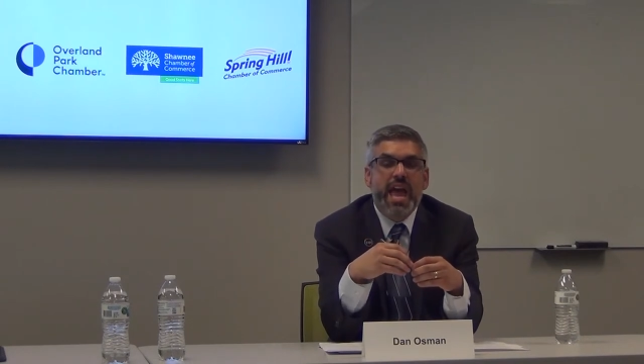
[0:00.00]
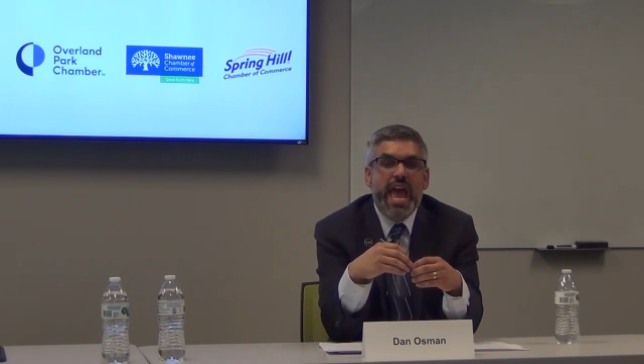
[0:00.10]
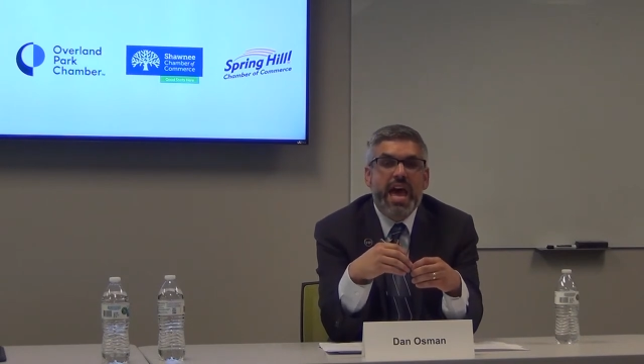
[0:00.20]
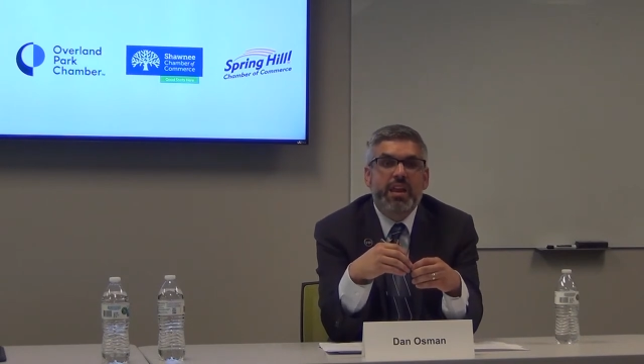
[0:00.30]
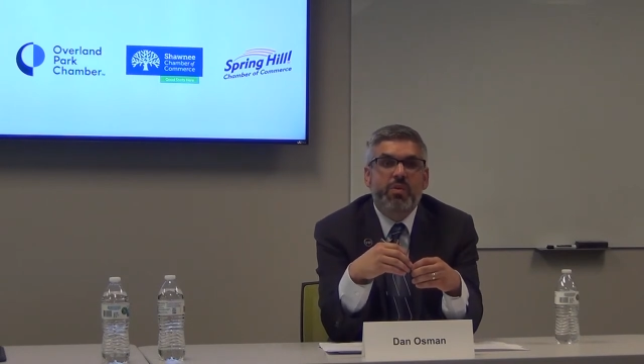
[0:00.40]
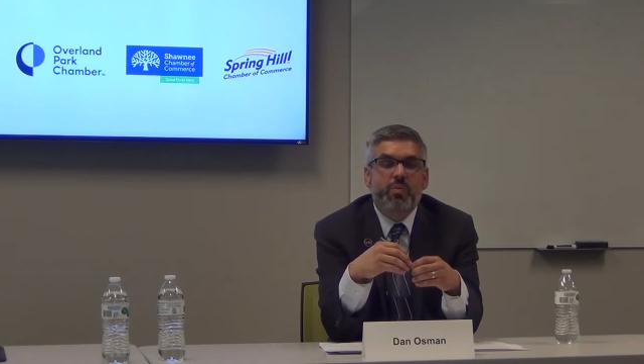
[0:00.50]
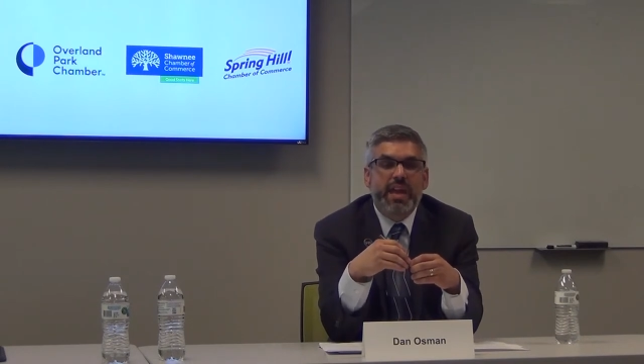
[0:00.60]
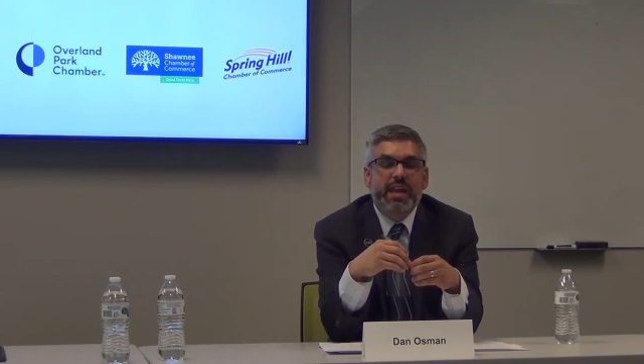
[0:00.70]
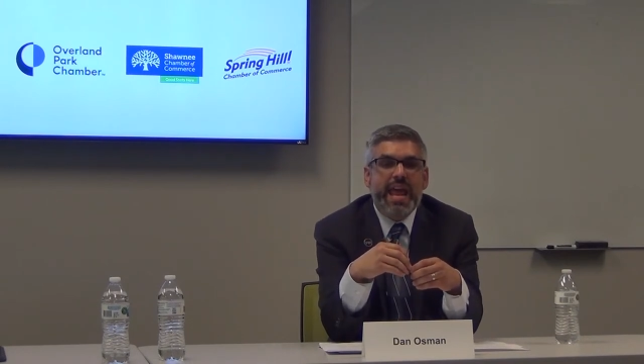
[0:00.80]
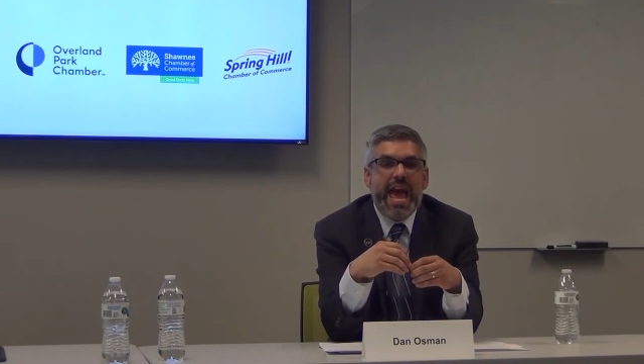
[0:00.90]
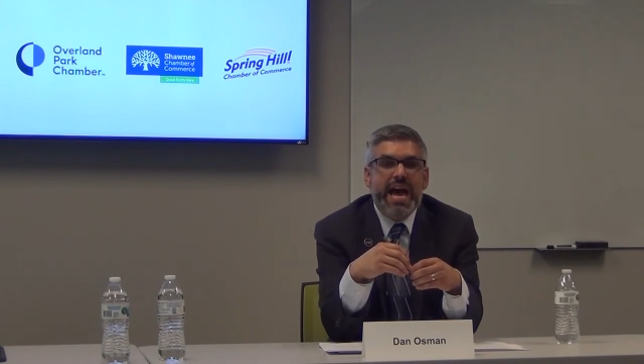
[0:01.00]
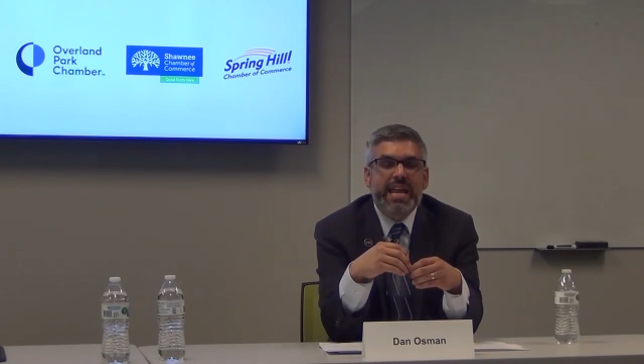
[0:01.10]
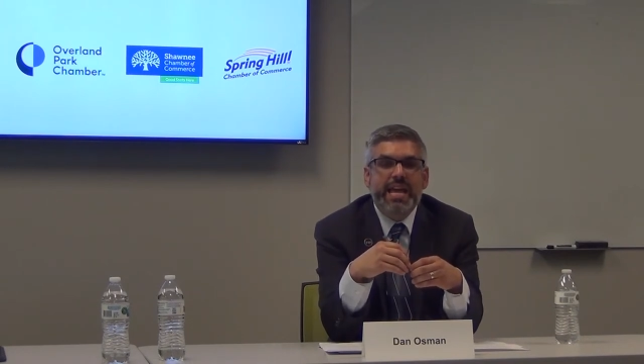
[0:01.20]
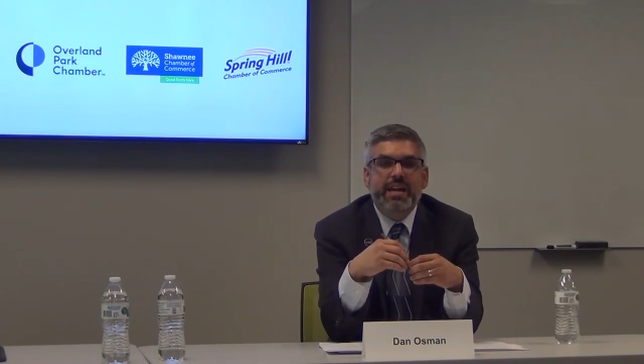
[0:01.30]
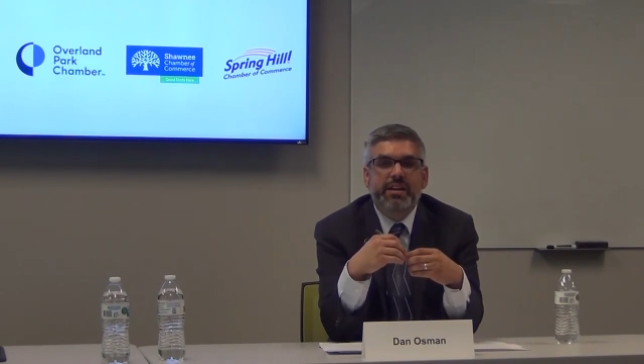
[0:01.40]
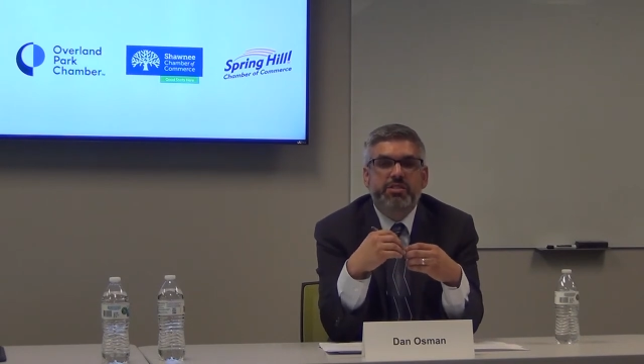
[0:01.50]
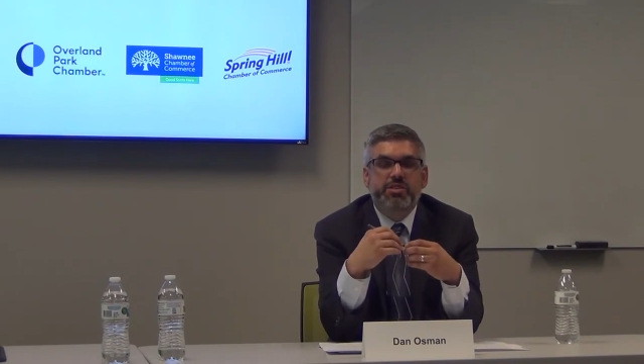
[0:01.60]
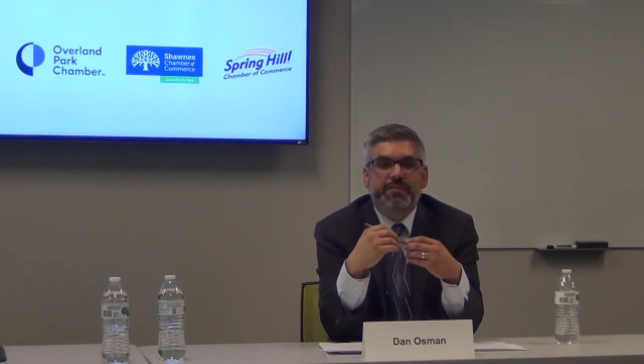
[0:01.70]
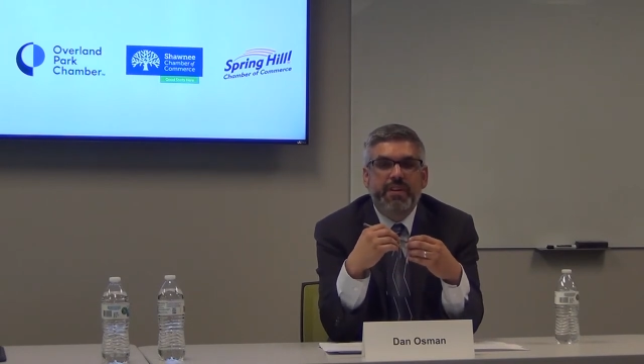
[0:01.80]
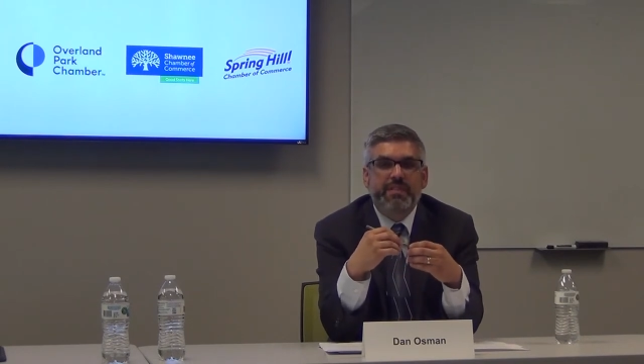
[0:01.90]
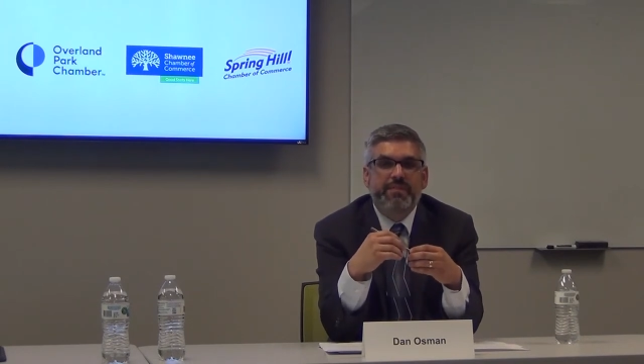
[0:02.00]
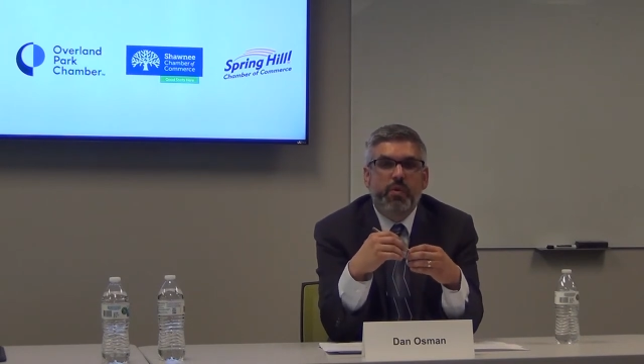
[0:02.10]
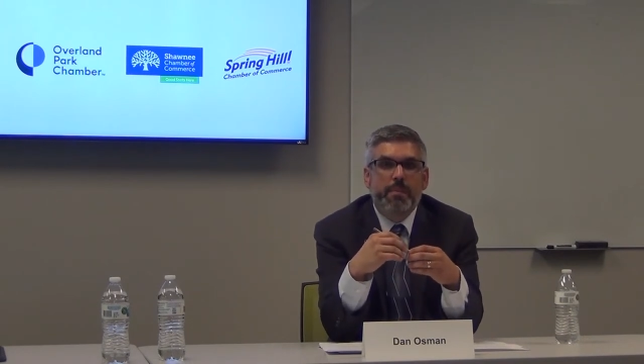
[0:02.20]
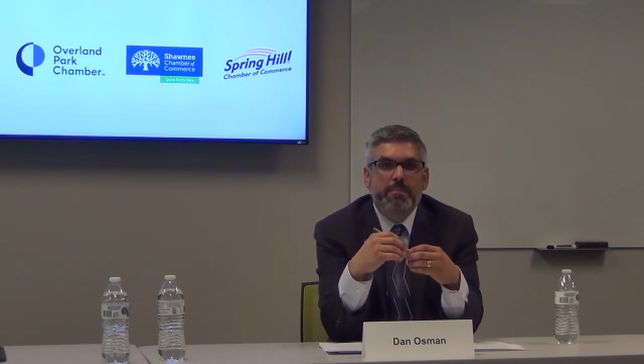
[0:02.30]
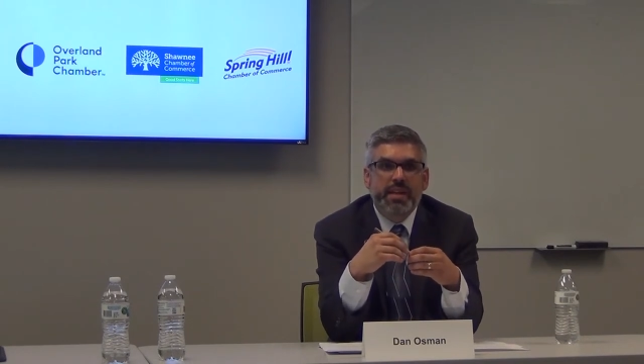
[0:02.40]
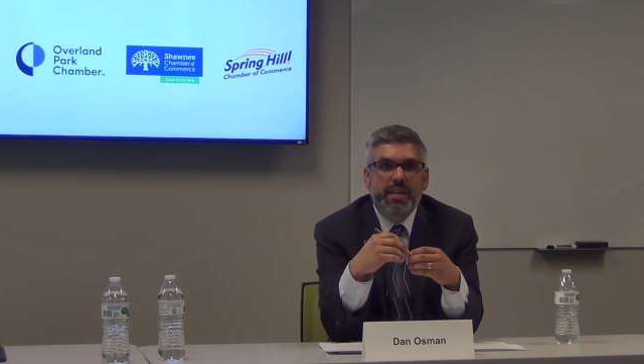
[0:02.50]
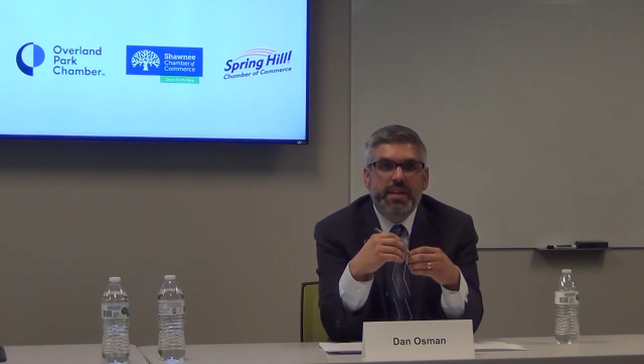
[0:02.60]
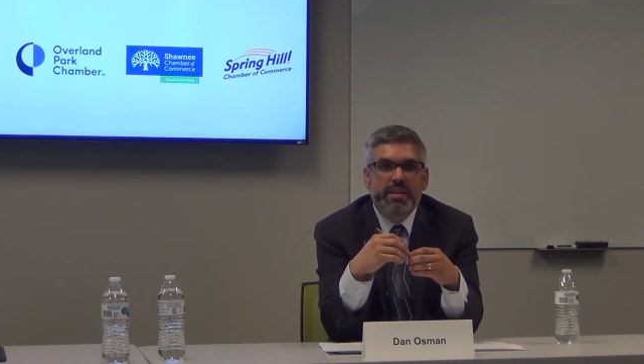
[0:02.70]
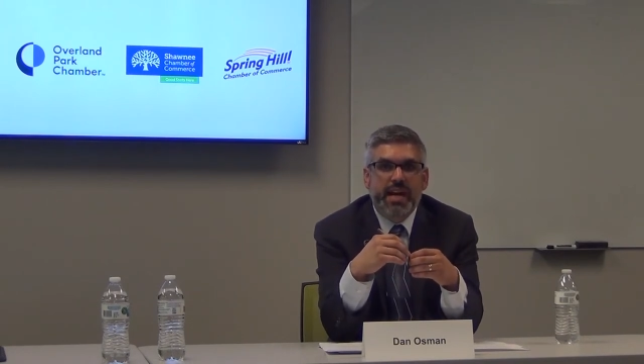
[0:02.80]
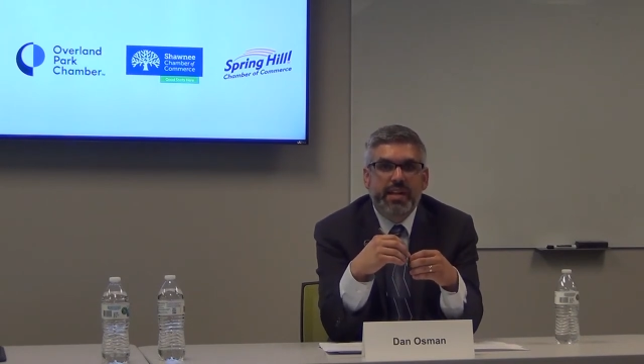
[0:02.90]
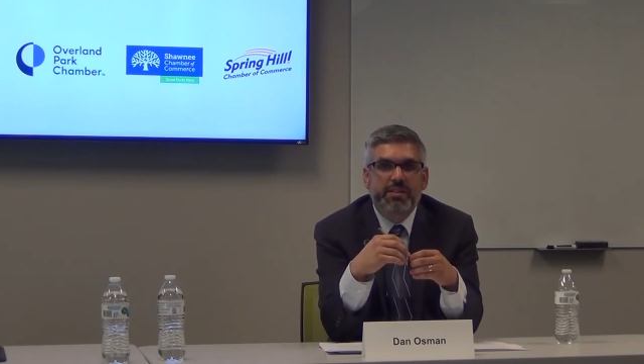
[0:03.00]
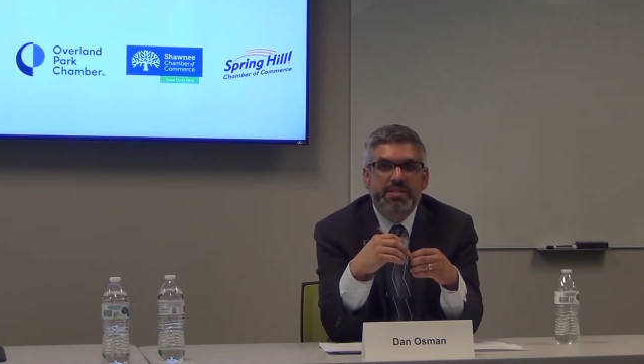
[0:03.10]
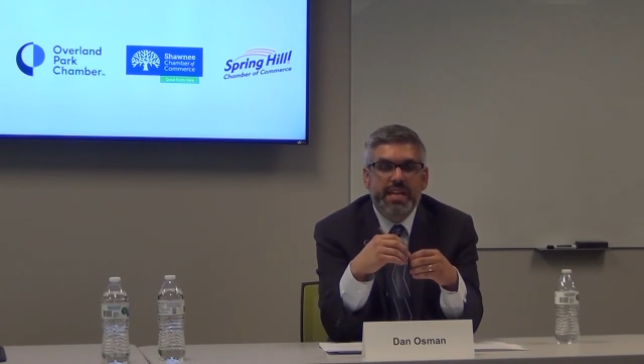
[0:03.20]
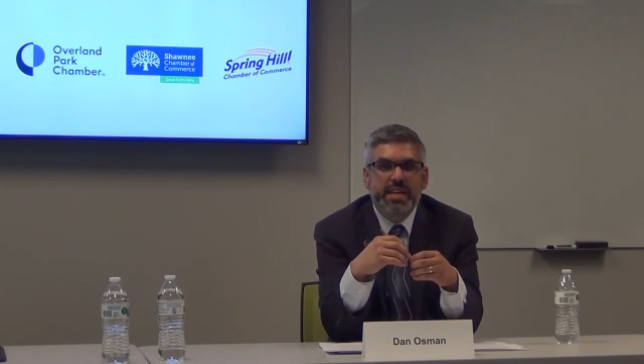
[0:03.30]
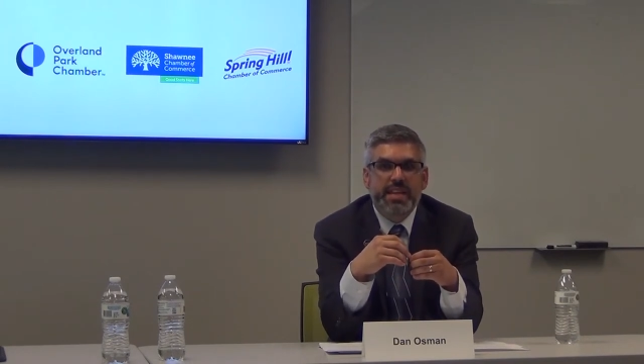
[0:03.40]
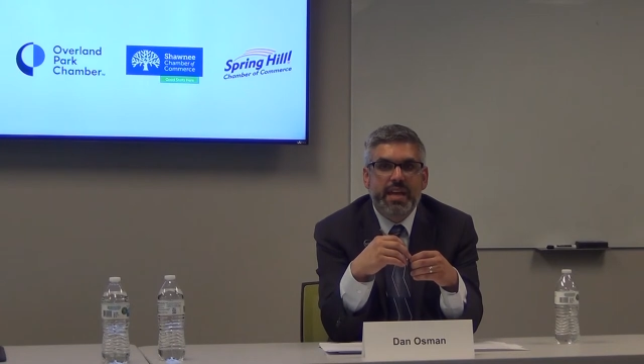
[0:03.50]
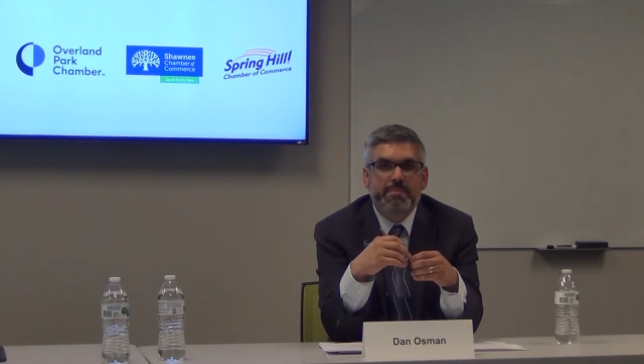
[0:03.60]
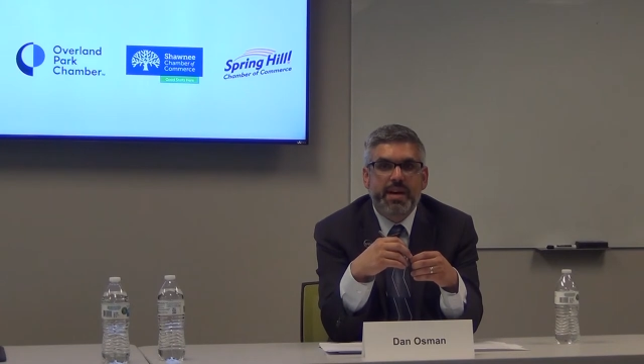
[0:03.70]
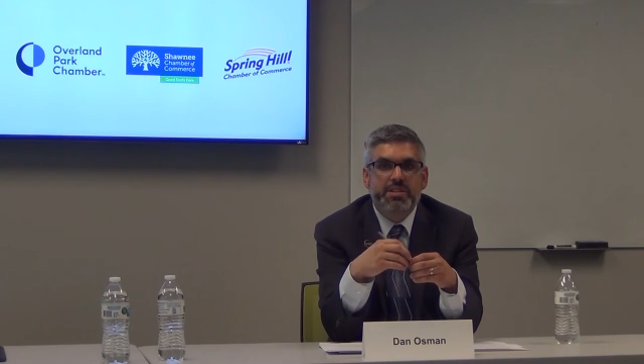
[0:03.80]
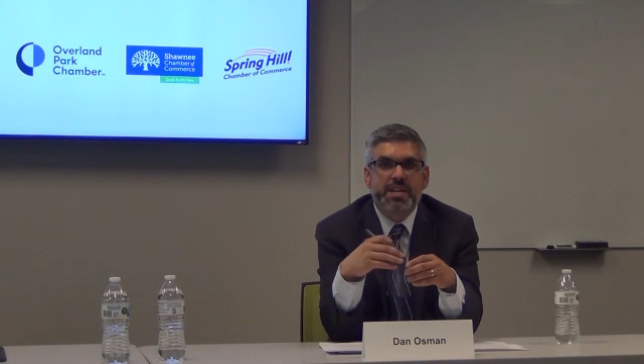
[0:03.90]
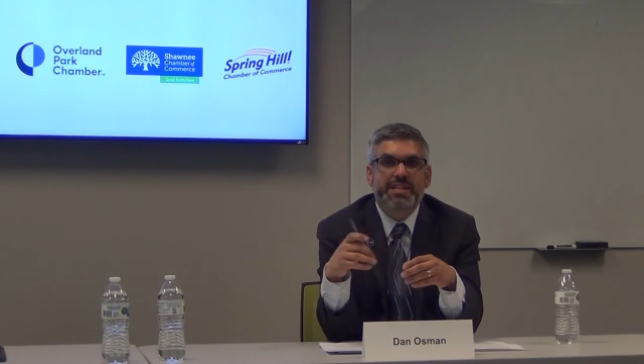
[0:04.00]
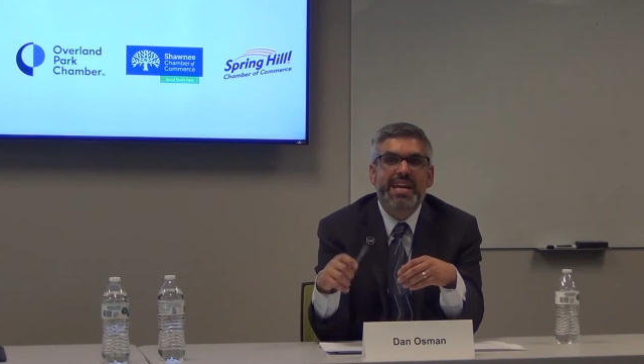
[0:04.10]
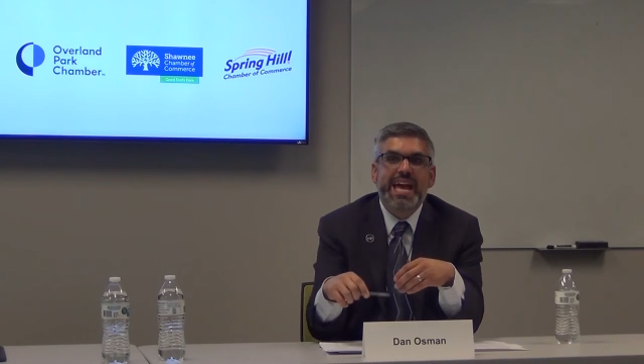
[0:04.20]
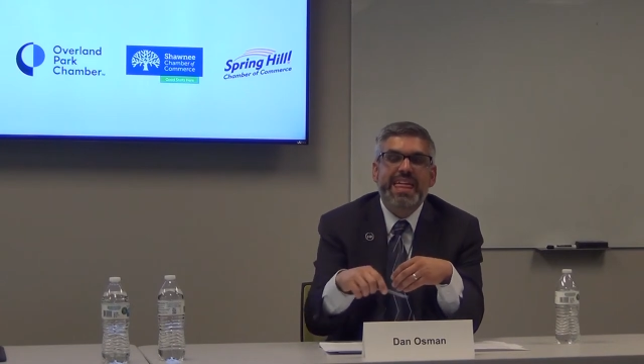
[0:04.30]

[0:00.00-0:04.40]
and we can add in an additional $54 million into that budget.